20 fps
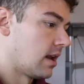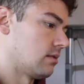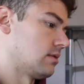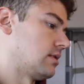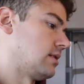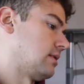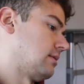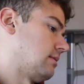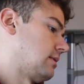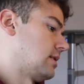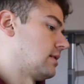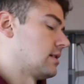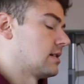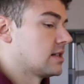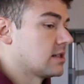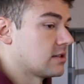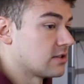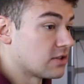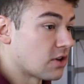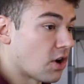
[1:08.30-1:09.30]
I was like,
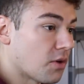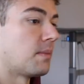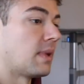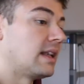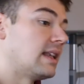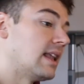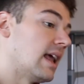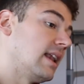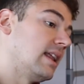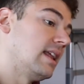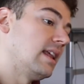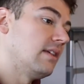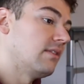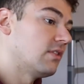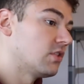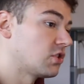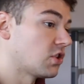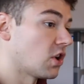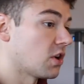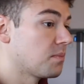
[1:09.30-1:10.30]
I don't know. But then he
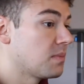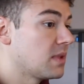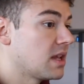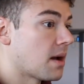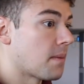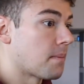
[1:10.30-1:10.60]
even shot me